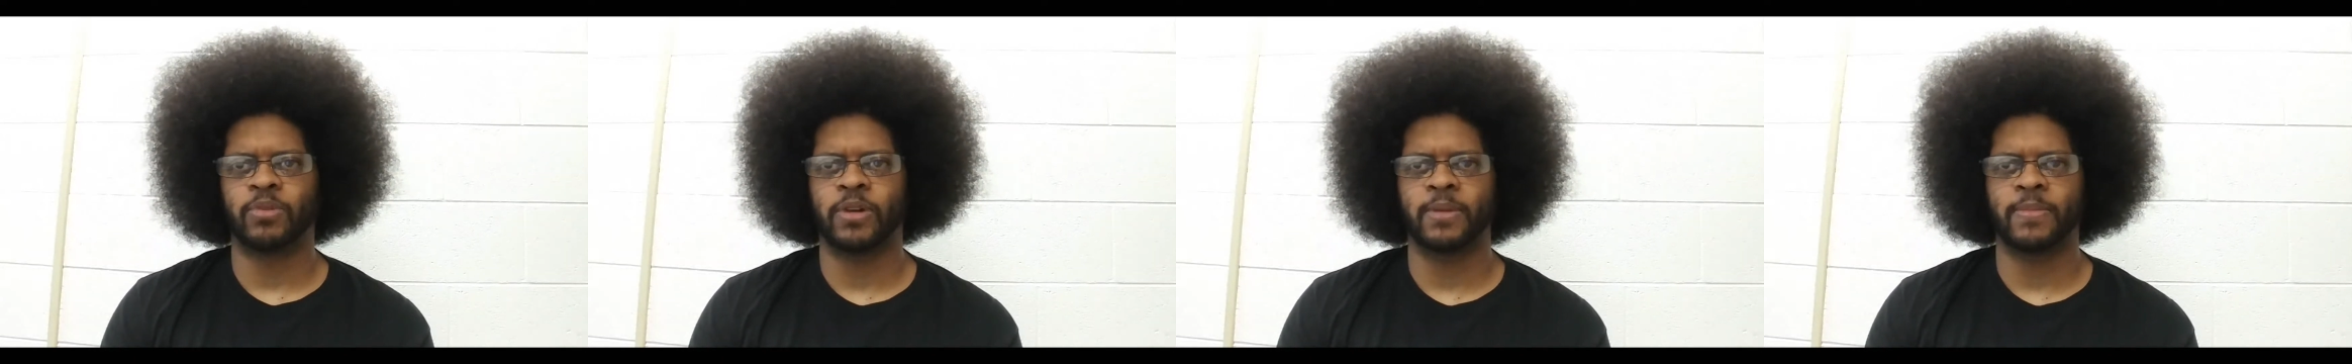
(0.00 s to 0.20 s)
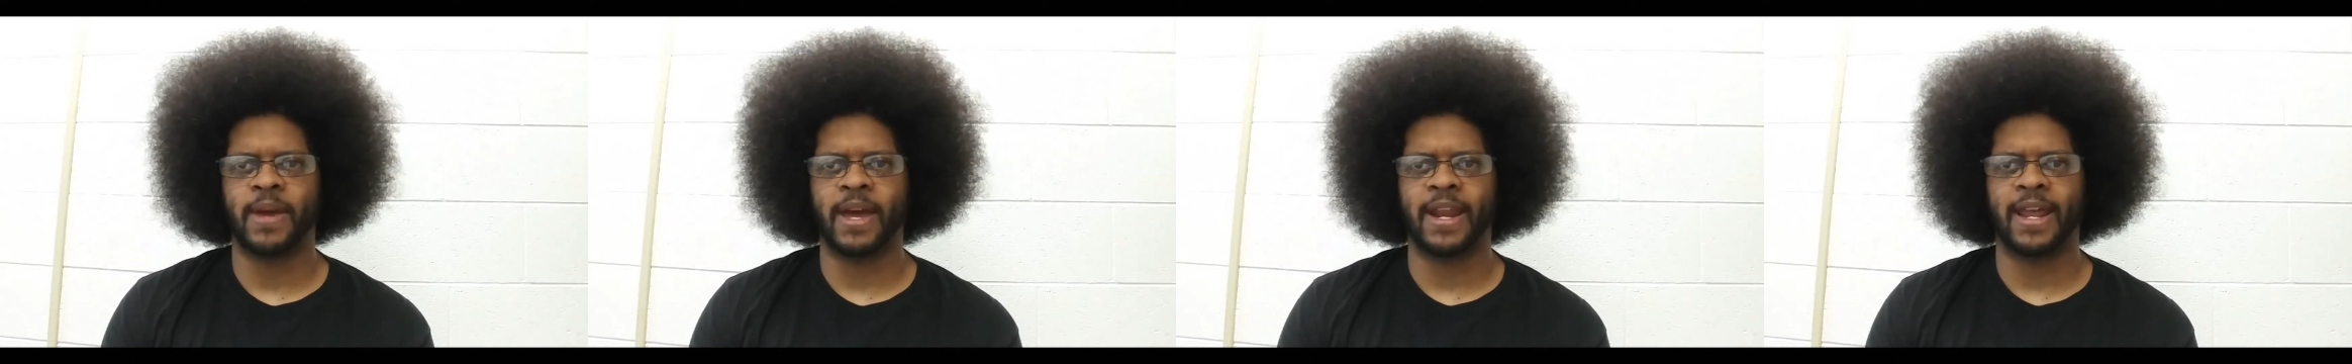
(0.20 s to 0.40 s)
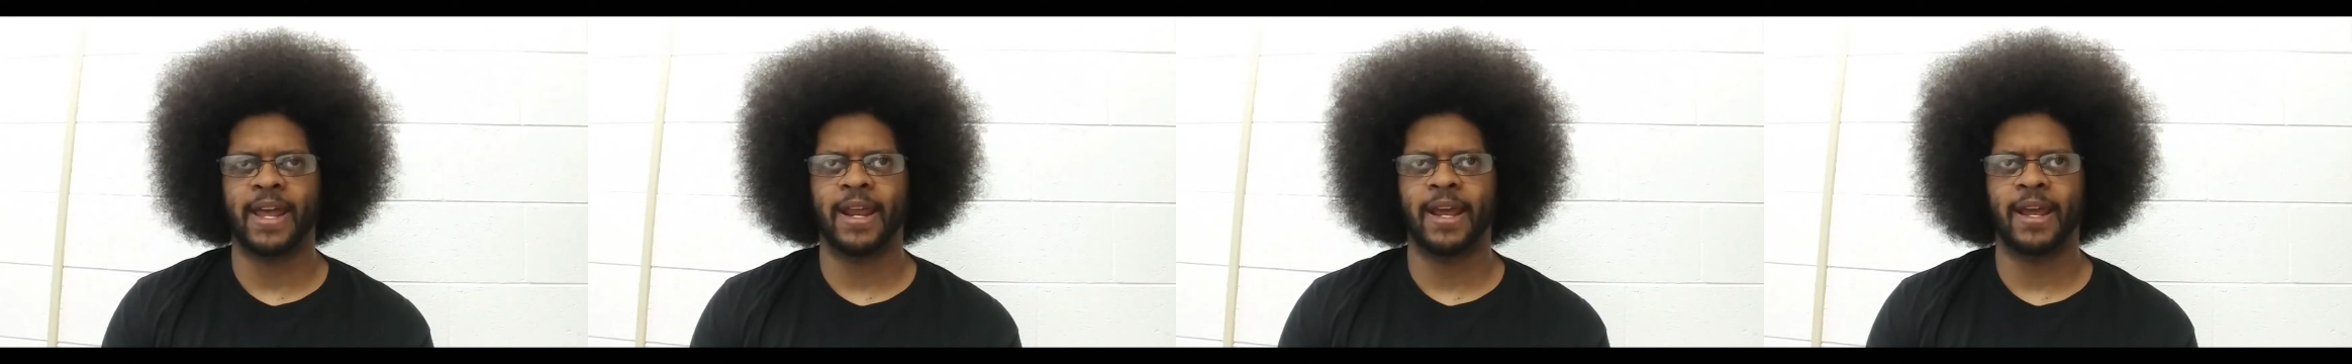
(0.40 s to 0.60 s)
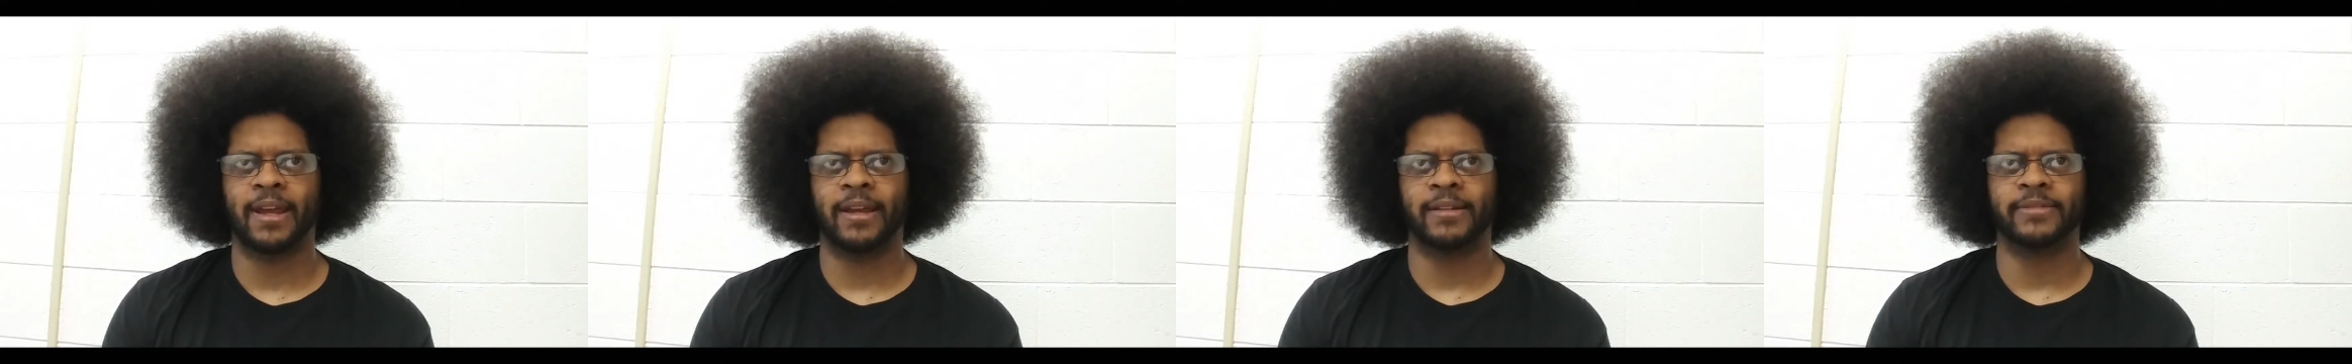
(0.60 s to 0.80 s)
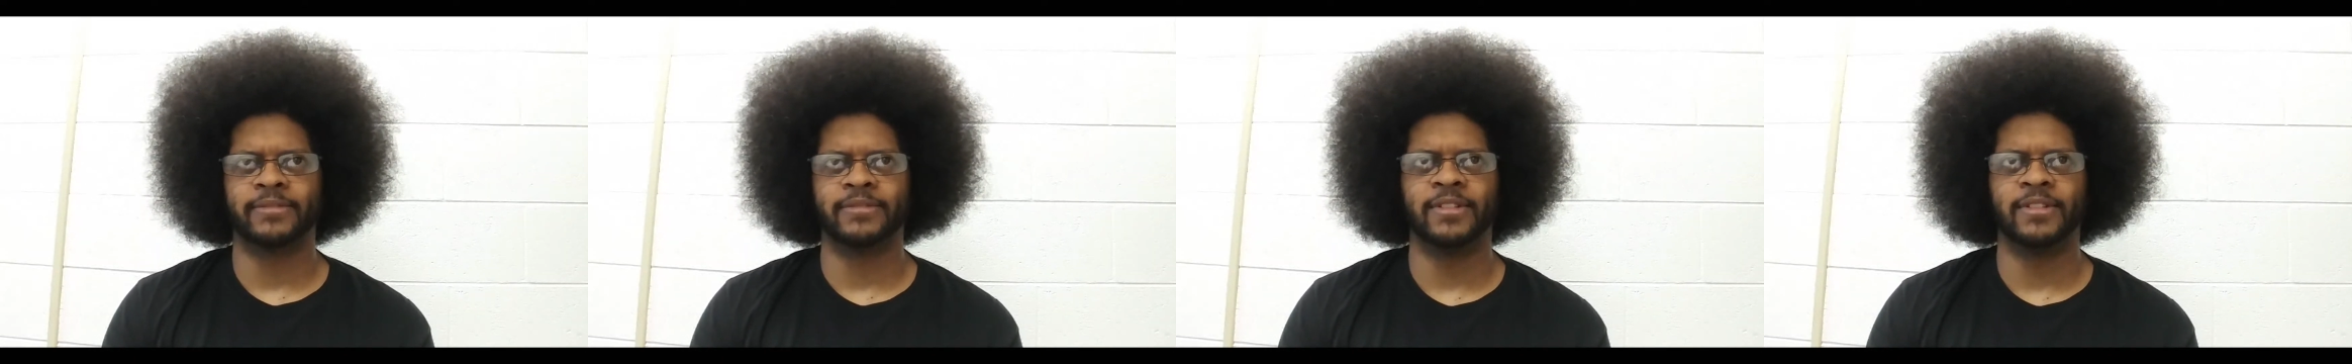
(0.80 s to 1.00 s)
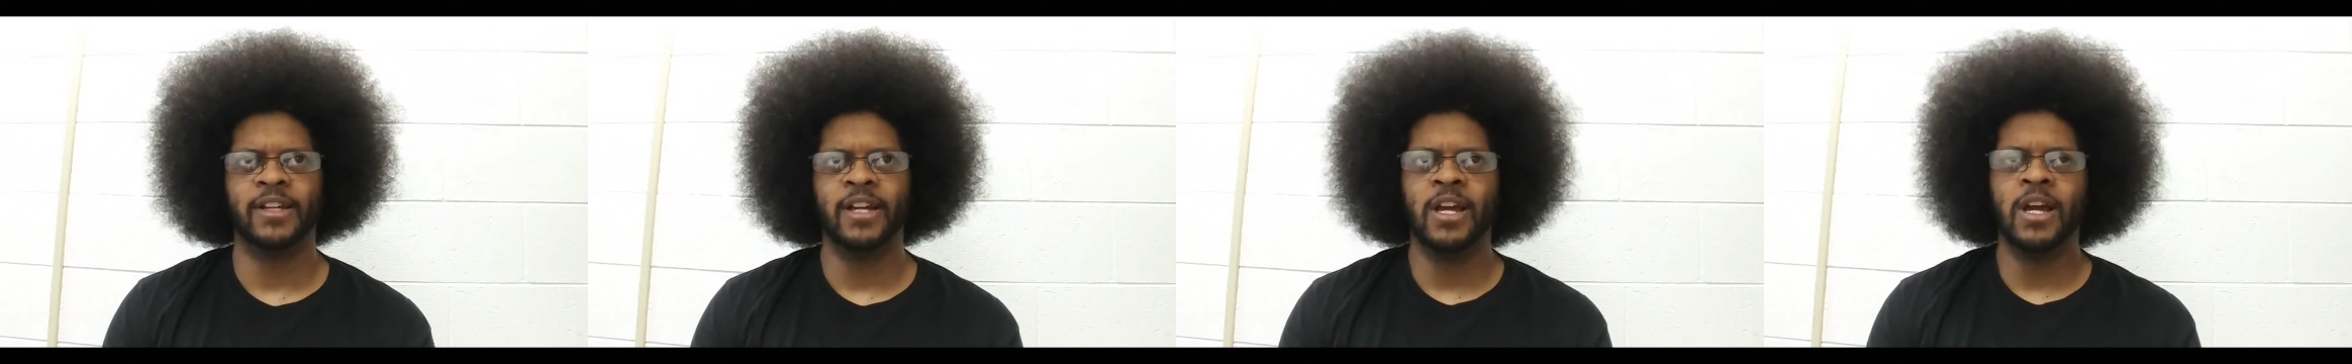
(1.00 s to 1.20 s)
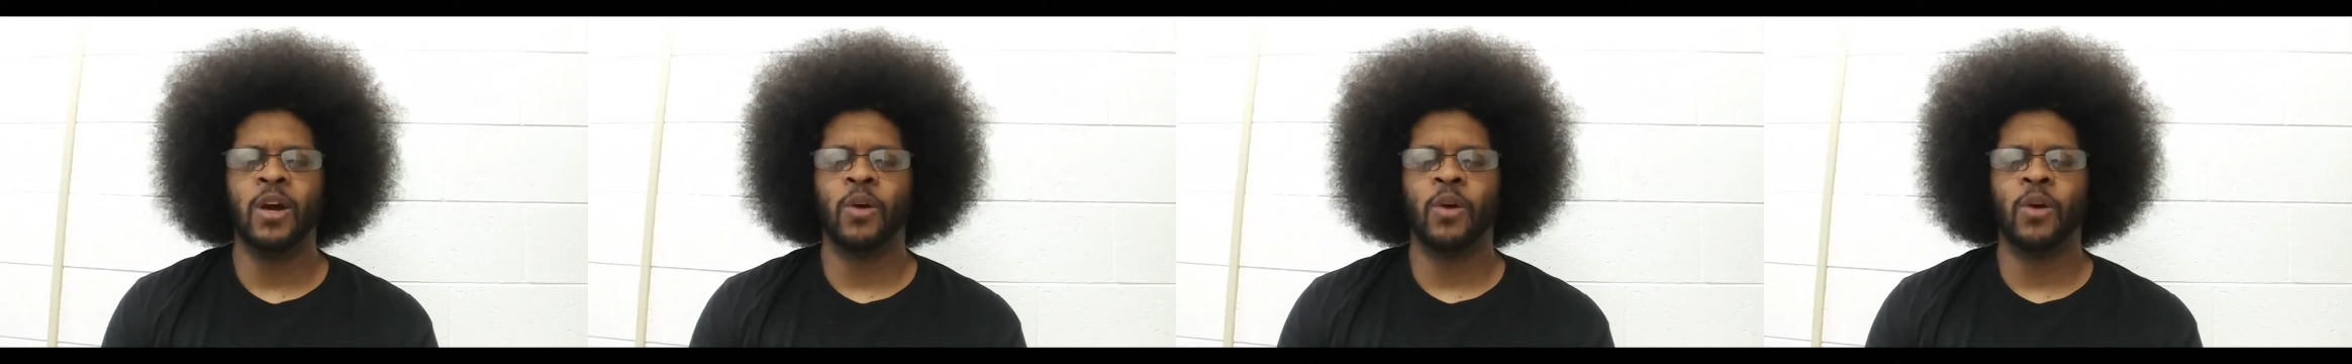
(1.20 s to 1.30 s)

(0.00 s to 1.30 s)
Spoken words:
pretty bad headache and